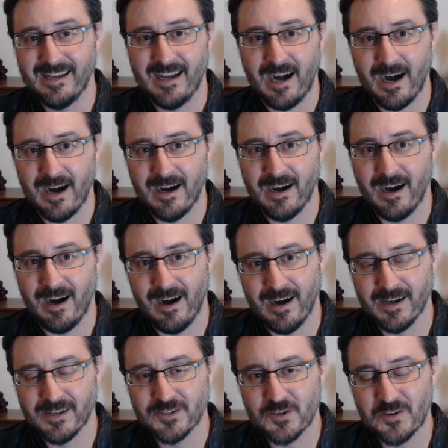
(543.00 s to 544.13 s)
uh,
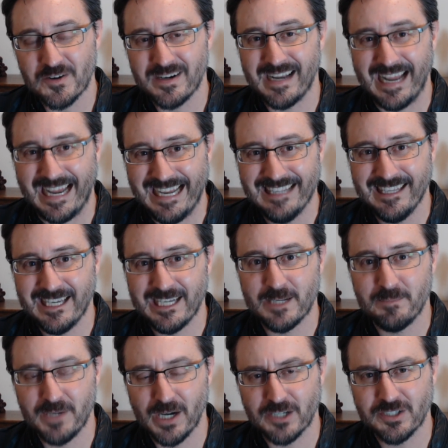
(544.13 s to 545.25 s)
on certain alien
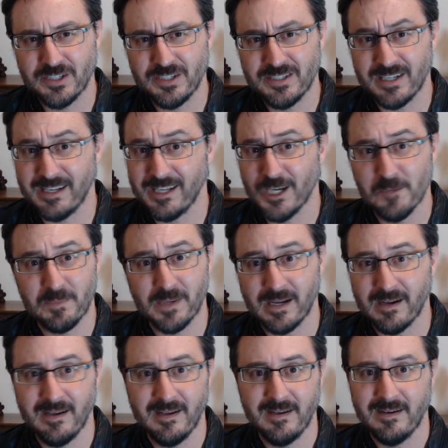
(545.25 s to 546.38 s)
abductions and
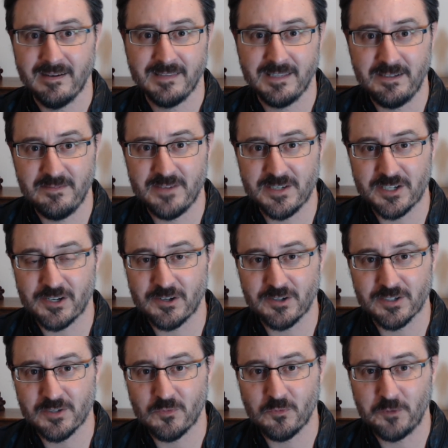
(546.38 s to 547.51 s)
helping the
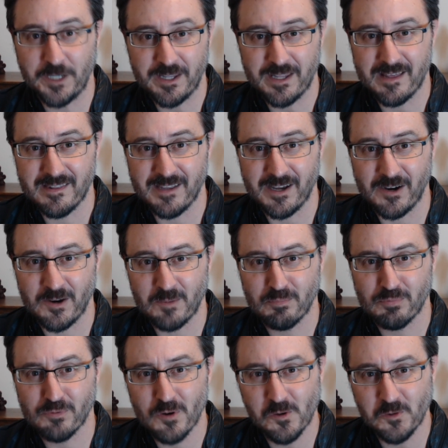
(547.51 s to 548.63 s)
visitors with their
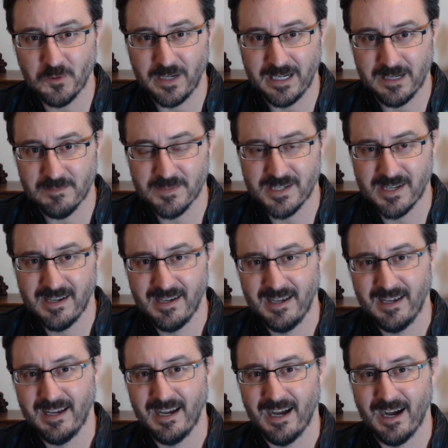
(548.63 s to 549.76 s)
programs?
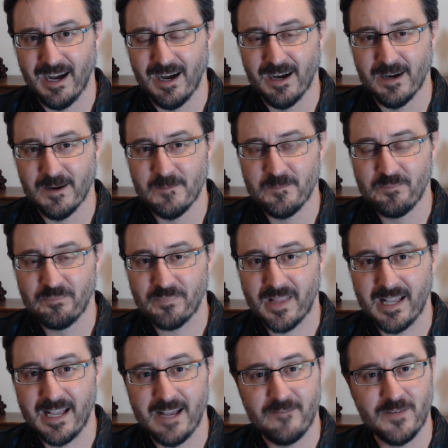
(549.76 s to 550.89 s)
Um,
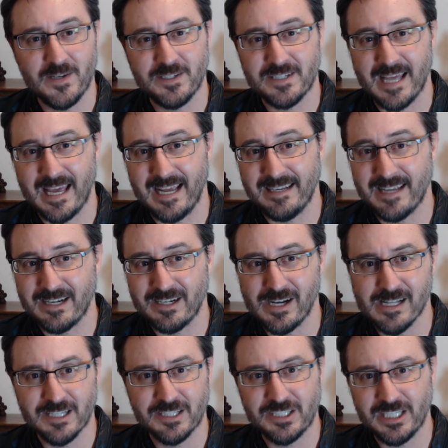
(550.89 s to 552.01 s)
if it's a
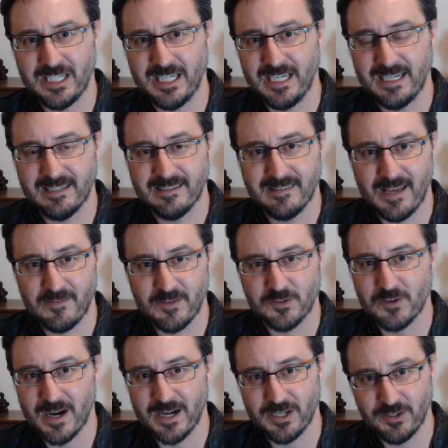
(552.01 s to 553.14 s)
technology, if they're
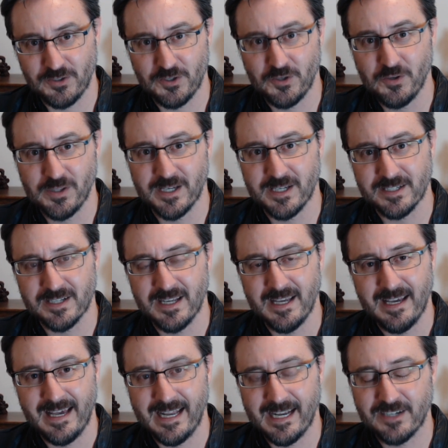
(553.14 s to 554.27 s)
trying to do this
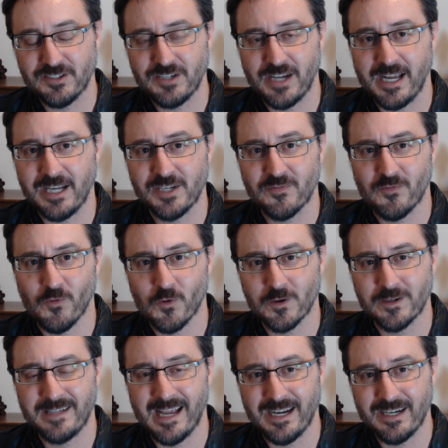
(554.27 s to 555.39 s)
in exchange for
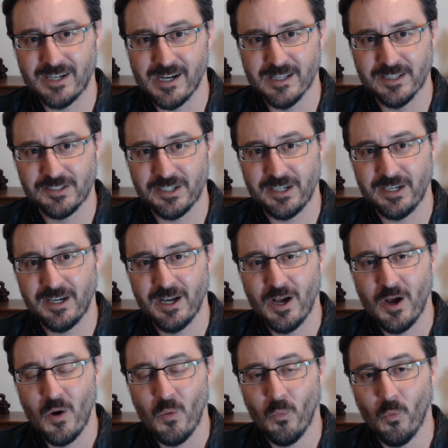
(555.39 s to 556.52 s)
technology,
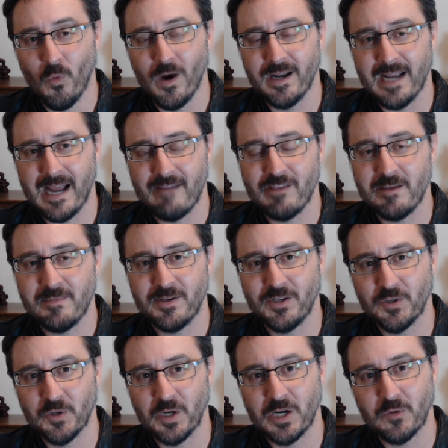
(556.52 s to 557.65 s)
what have they been
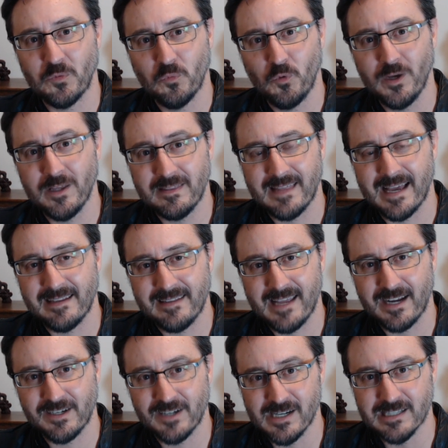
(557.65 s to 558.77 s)
doing with that
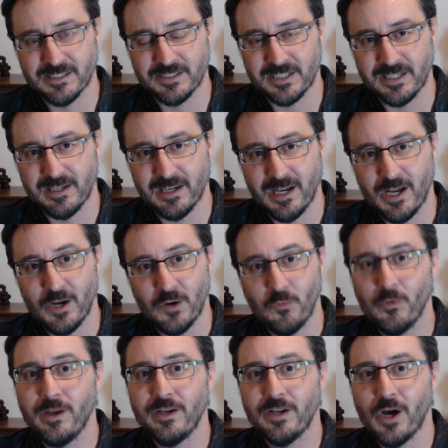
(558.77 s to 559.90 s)
technology?
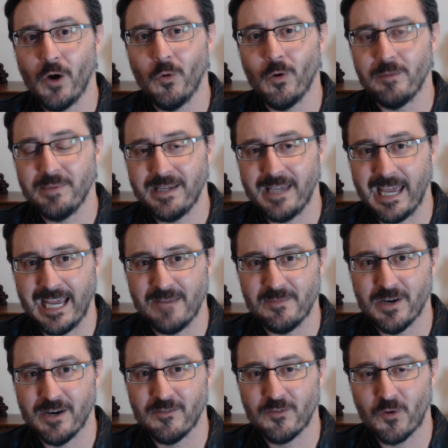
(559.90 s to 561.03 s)
We know what became
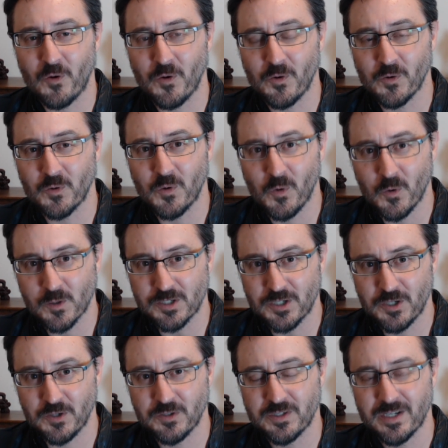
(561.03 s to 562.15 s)
of Colonel
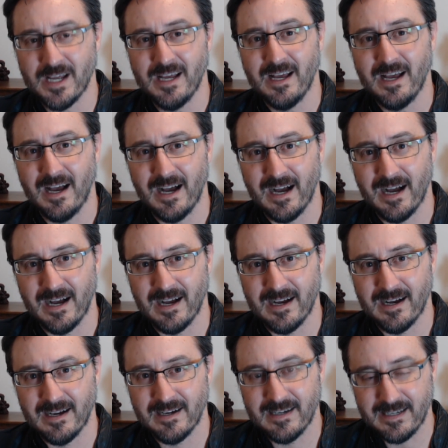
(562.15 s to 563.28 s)
Corso's
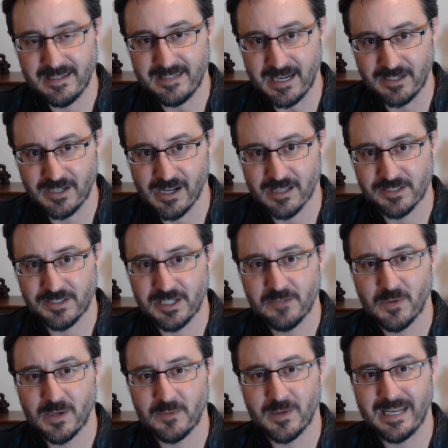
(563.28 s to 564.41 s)
uh, technology,
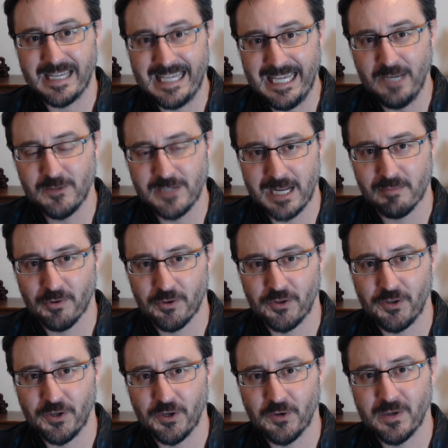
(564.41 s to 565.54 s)
what, what he was able to
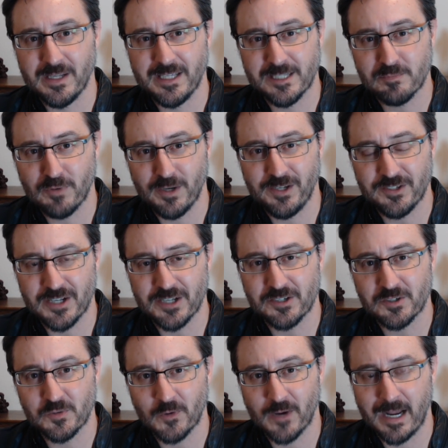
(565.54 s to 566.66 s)
do and his
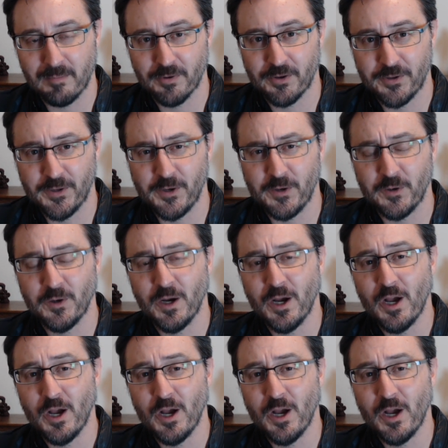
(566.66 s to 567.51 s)
predecessors were able to do